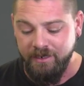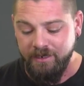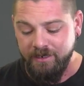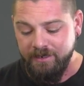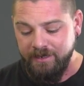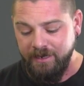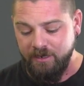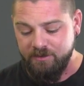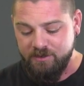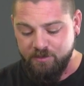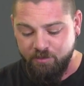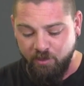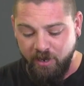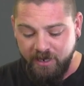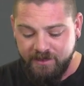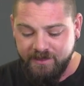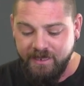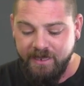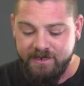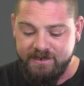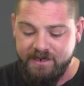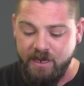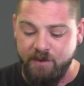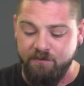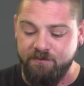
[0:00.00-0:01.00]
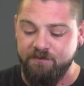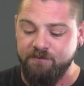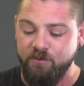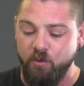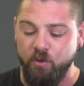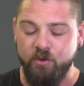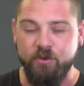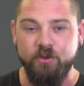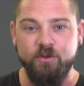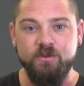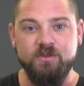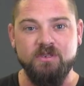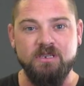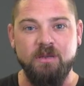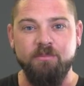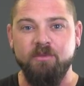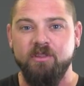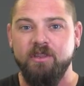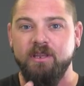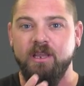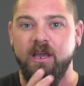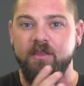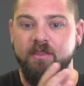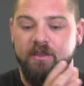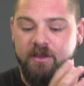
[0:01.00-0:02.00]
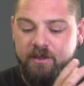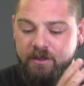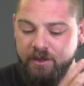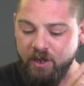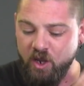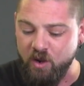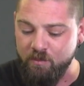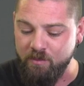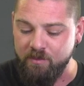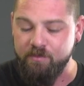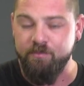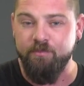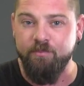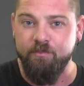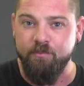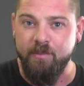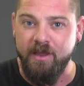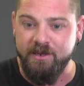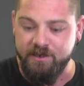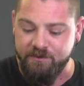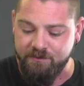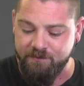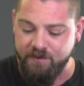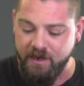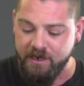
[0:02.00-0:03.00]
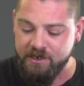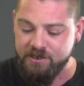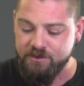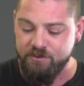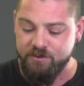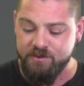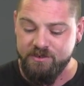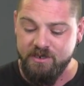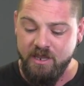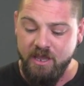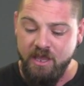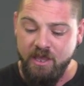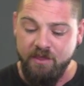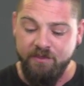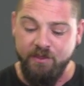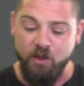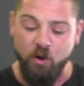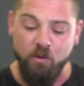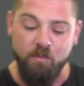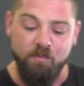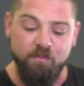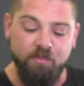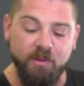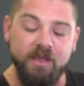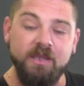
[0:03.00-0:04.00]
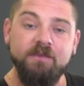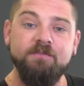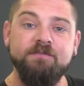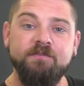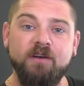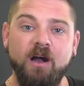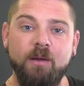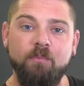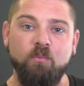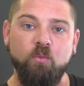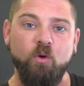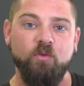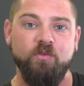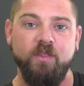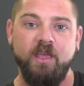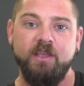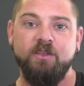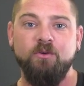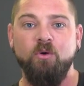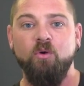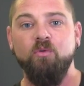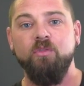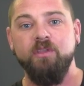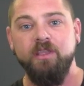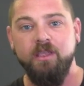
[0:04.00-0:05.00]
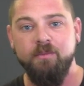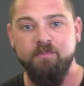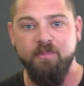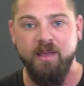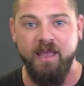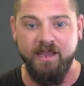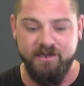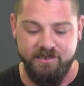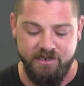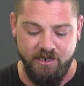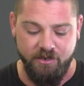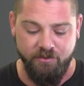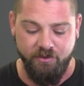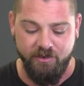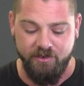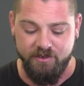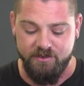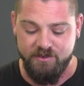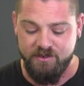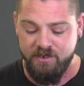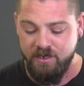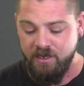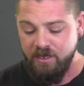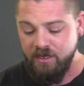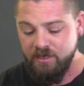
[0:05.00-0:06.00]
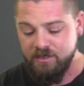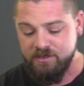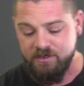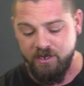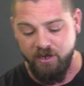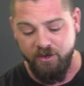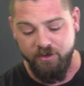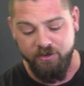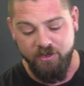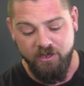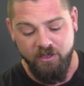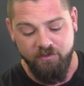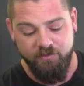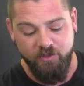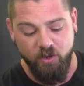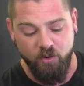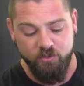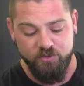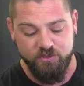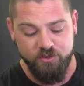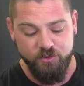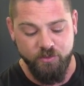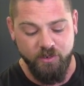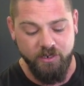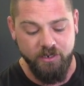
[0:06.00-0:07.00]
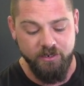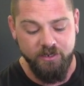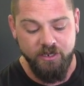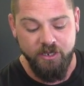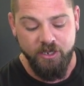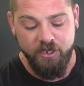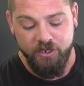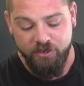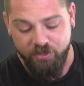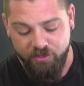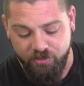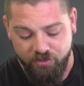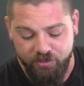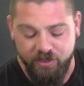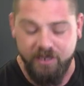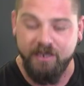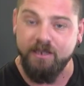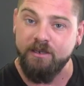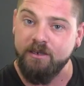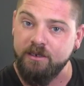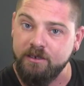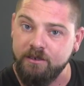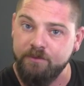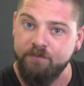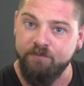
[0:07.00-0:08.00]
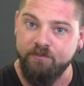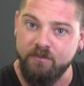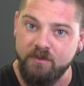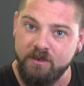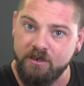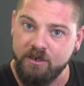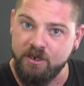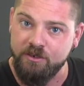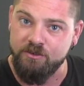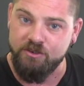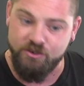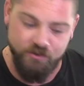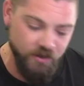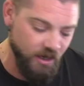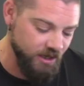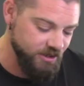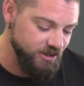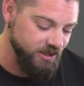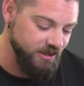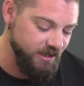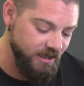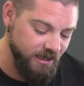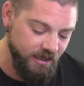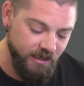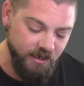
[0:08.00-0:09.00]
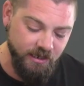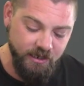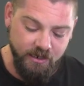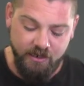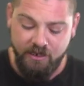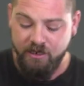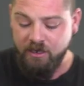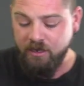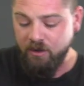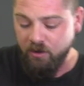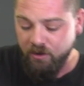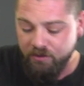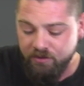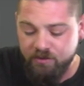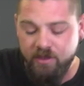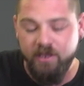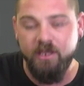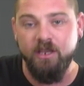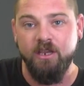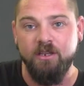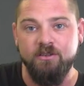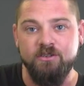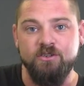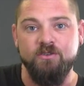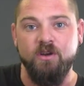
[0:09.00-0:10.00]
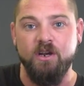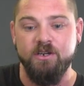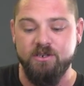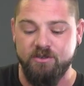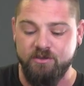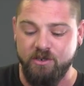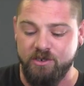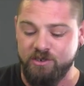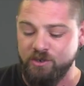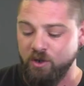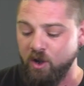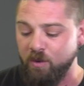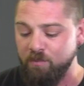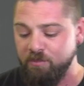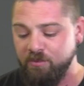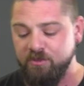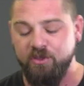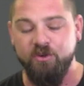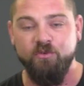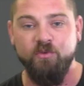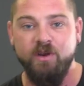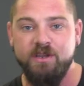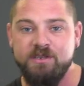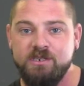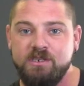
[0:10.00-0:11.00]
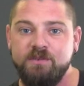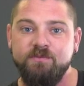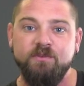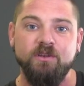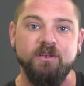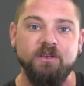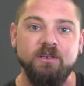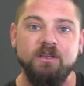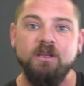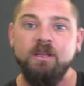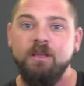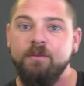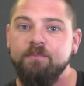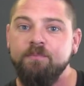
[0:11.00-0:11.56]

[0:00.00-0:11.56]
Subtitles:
Now, to break that down for you, some of the other helmet manufacturers, they'll beef up what they call the impact areas. So they'll do a thicker construction here, thicker construction on the top, but the rest of it